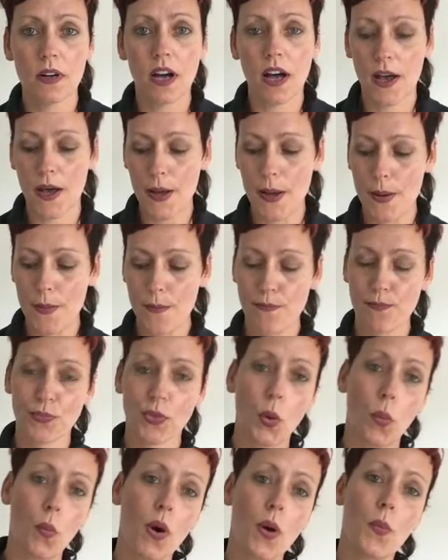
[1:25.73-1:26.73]

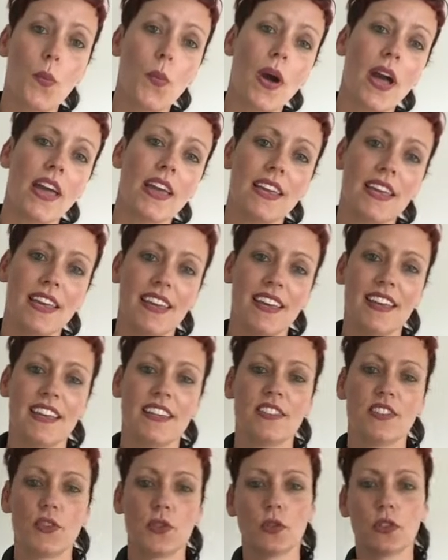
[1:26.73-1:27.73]
One way
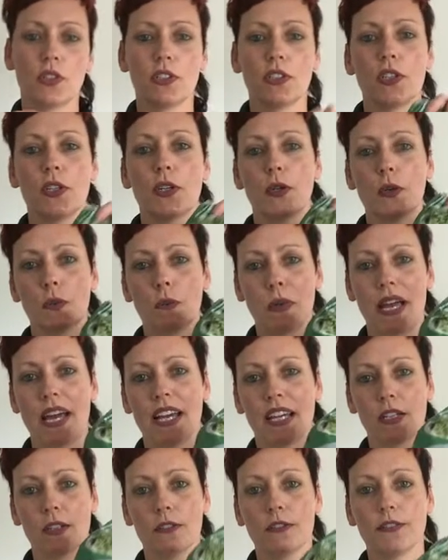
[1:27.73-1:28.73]
is your good old
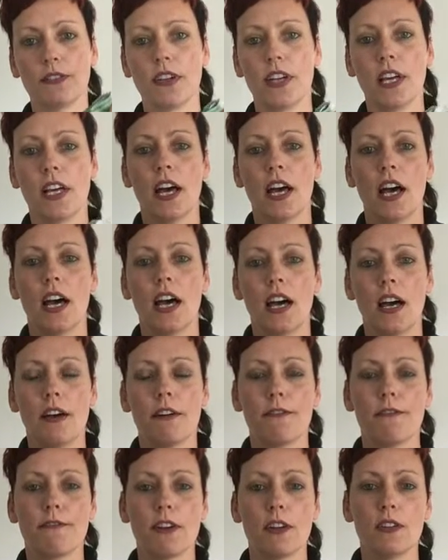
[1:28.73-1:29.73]
bag of
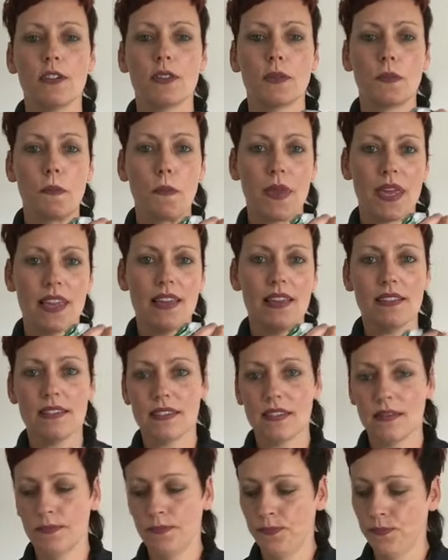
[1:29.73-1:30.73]
frozen
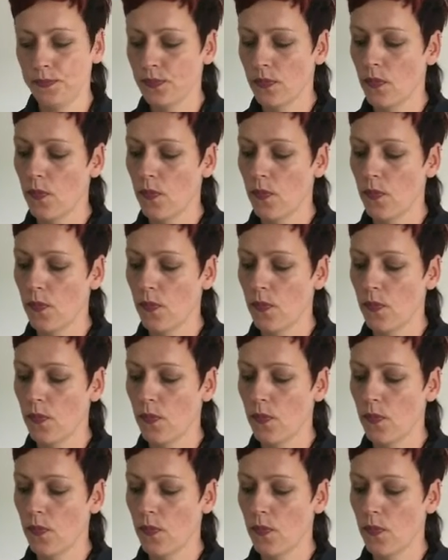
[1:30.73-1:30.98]
peas.